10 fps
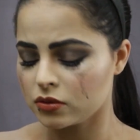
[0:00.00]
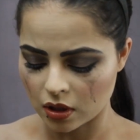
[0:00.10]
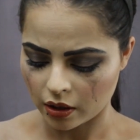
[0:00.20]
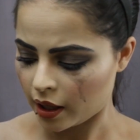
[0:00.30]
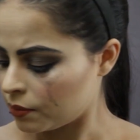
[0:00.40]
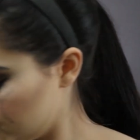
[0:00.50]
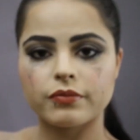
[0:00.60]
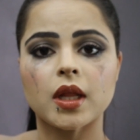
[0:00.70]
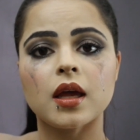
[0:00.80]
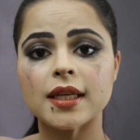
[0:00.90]
Okay,
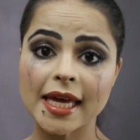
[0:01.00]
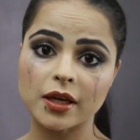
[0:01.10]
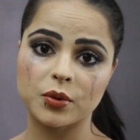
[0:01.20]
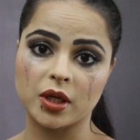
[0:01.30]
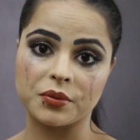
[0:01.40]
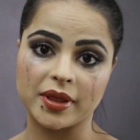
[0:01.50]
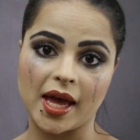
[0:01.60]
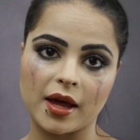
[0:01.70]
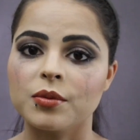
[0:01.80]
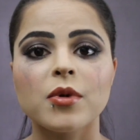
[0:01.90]
now that we're done with
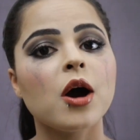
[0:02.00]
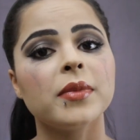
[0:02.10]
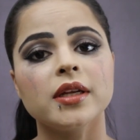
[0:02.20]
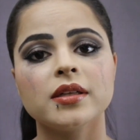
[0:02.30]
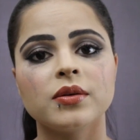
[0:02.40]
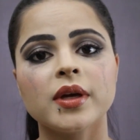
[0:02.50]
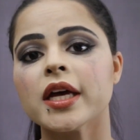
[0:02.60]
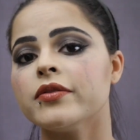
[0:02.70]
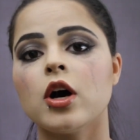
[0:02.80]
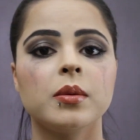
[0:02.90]
that, the moment we
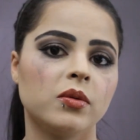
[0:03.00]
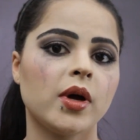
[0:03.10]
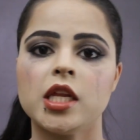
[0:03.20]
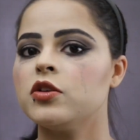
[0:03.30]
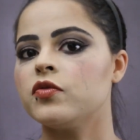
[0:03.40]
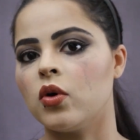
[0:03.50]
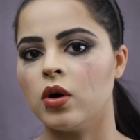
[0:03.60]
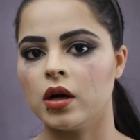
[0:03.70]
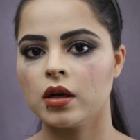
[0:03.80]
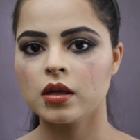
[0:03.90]
have all been waiting for,
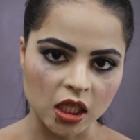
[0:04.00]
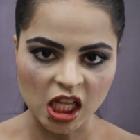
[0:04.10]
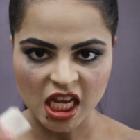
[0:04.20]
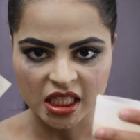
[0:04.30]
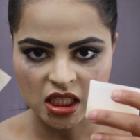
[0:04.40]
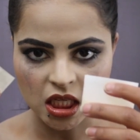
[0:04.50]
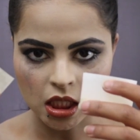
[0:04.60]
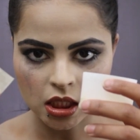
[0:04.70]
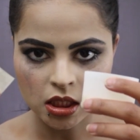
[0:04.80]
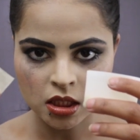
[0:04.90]

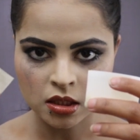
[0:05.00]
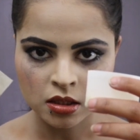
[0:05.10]
latex.